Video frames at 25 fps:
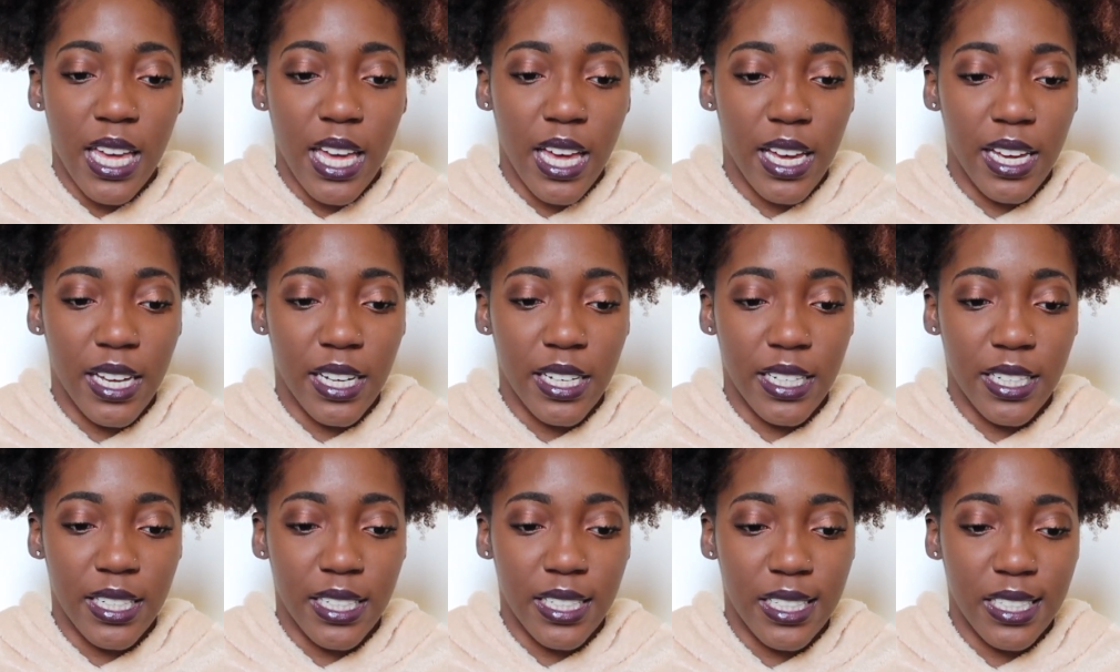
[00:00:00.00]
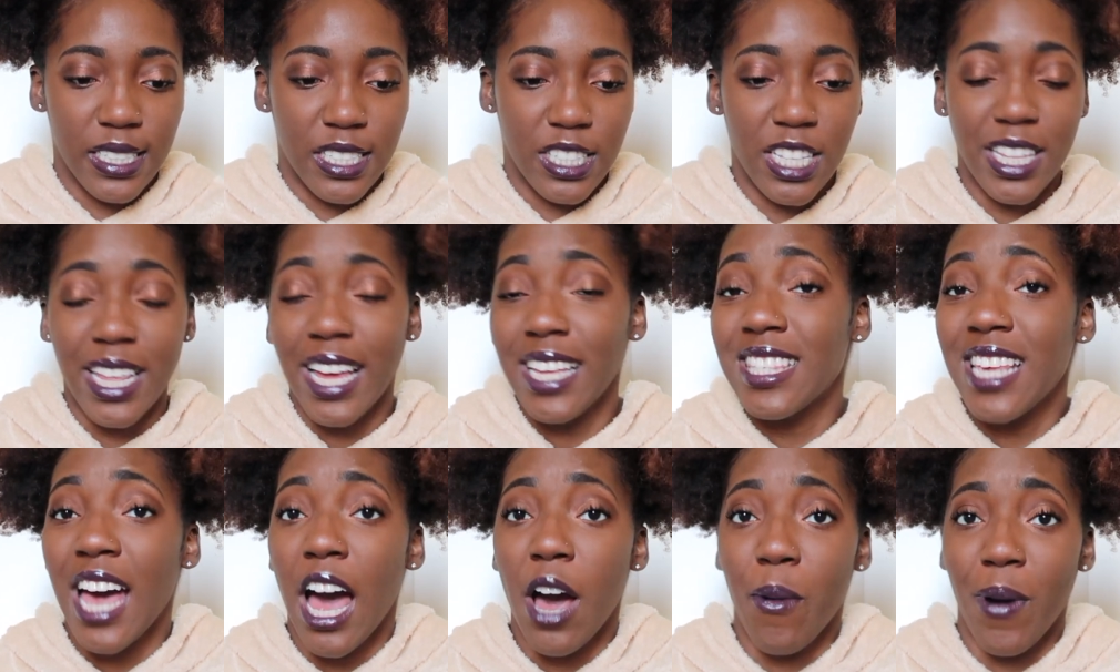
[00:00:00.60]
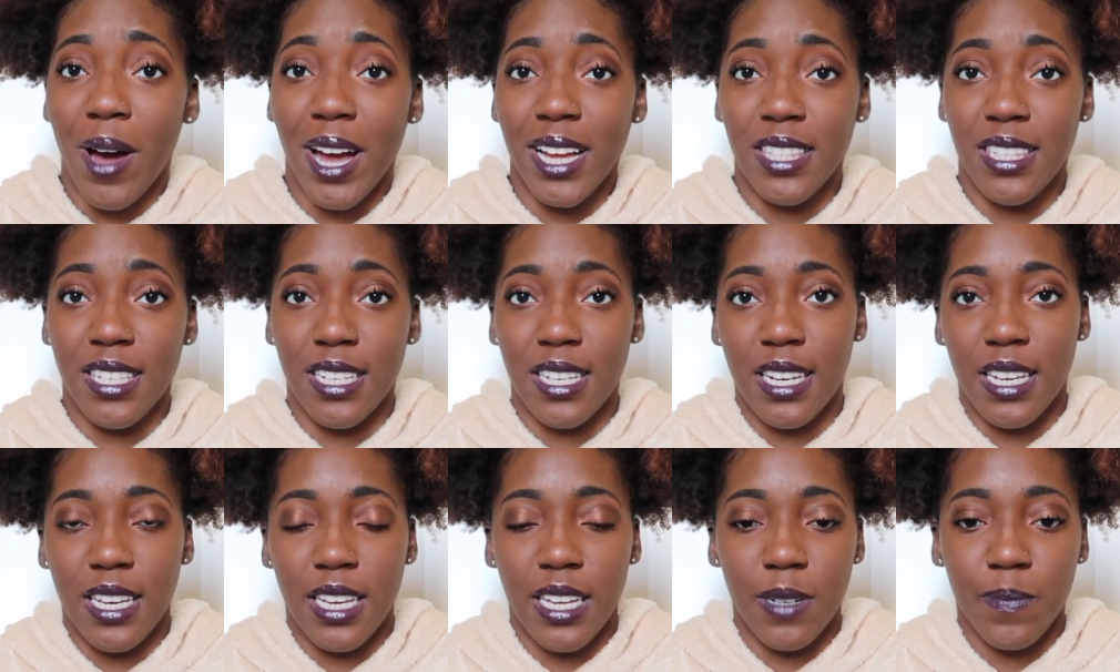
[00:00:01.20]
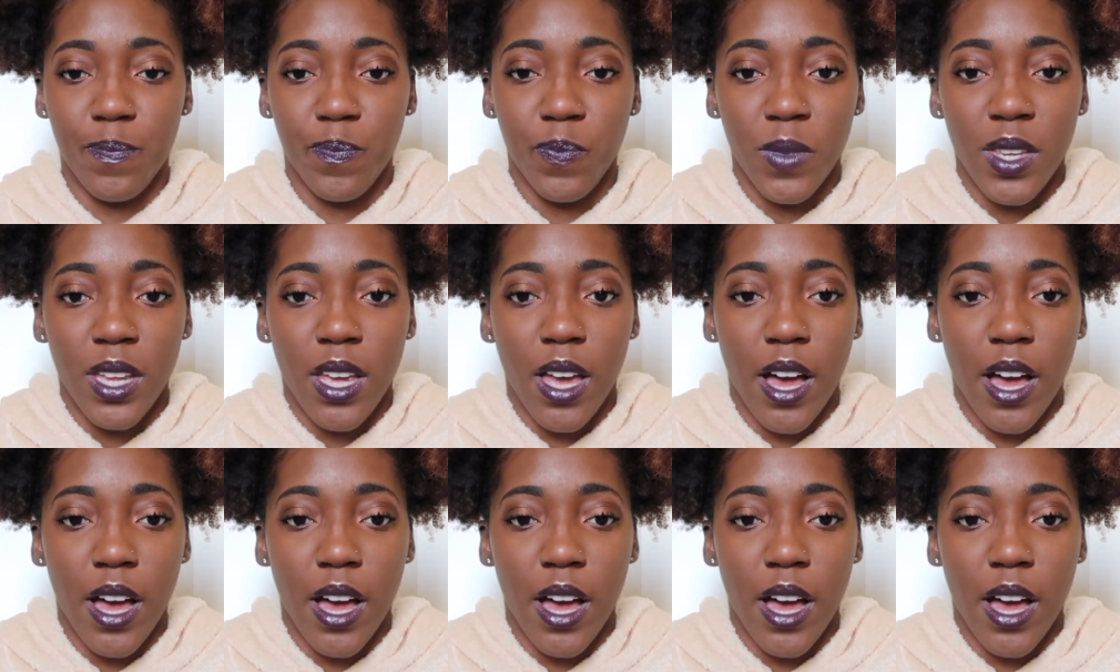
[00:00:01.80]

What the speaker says: So that's how I did it.